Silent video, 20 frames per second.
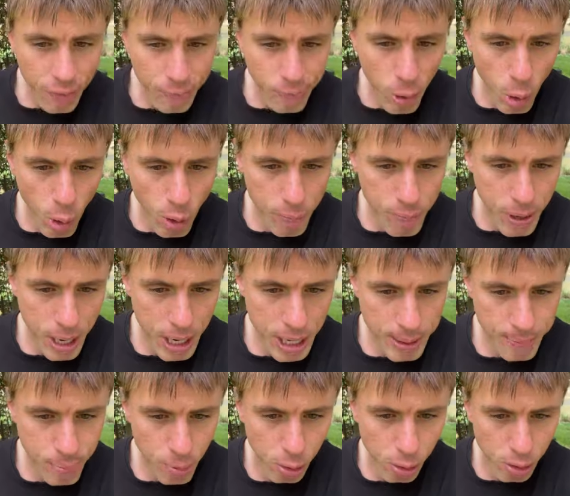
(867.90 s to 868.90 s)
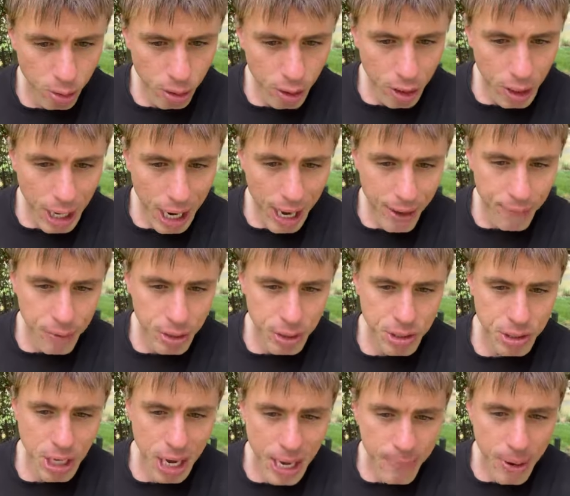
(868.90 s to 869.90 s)
more people had the
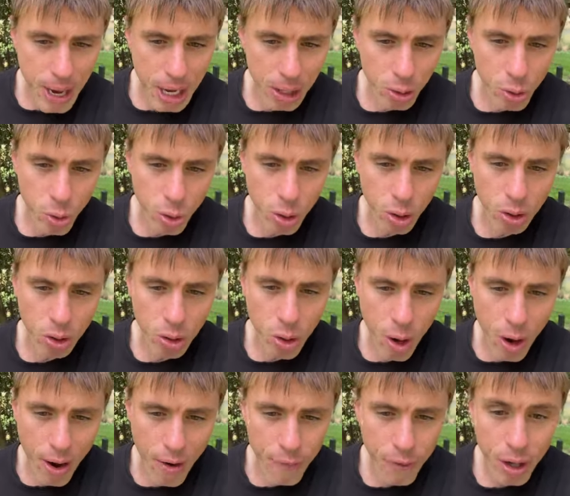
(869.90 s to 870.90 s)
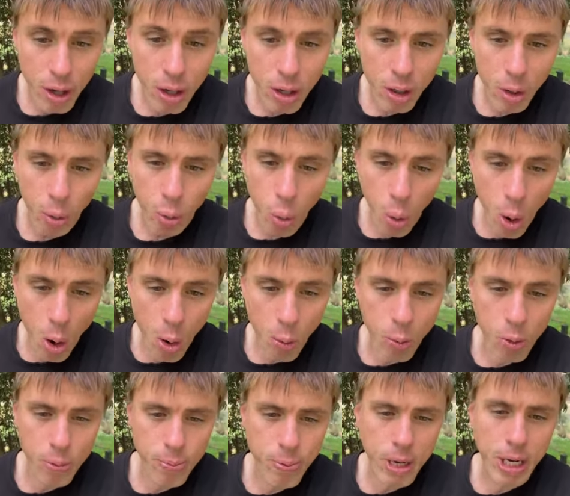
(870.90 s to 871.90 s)
same outlook on life, world
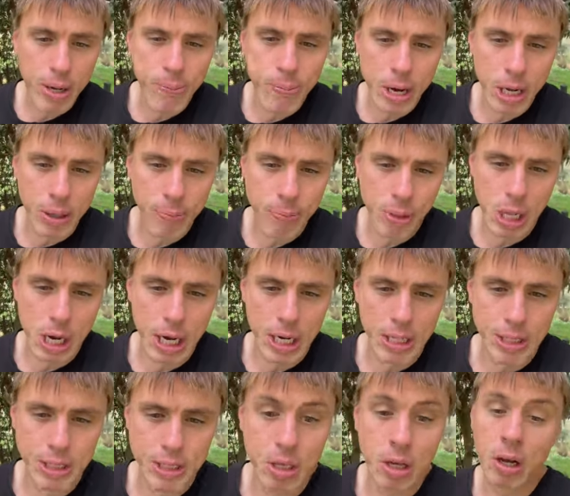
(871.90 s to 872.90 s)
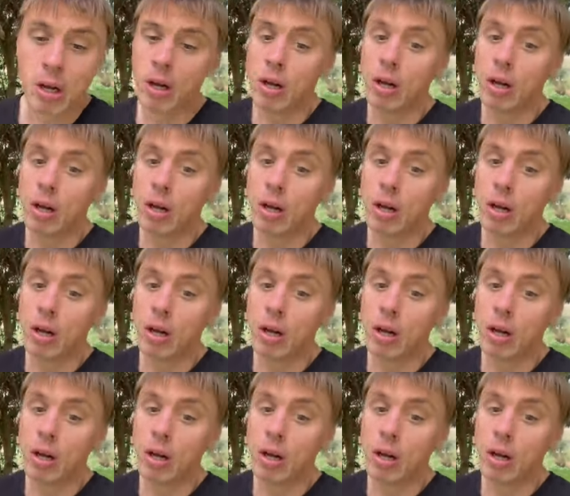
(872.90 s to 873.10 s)
would be a better place.